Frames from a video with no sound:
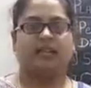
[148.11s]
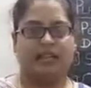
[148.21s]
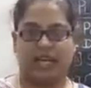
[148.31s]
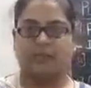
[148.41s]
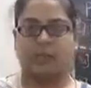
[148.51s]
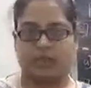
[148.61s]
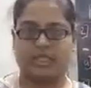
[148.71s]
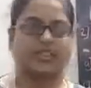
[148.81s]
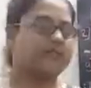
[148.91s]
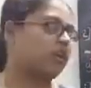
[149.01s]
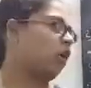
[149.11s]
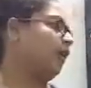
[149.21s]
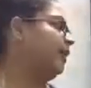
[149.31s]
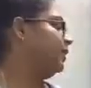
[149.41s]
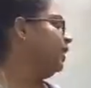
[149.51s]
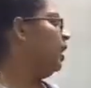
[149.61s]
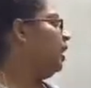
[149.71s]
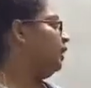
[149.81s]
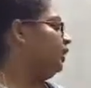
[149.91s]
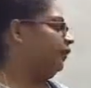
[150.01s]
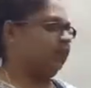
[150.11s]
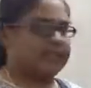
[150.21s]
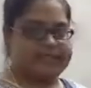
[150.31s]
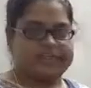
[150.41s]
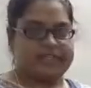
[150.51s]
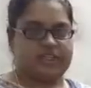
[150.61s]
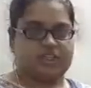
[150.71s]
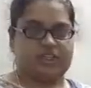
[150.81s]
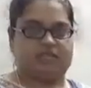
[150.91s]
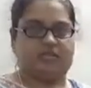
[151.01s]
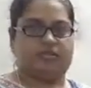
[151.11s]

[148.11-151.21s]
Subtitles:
that process we call as differentiation.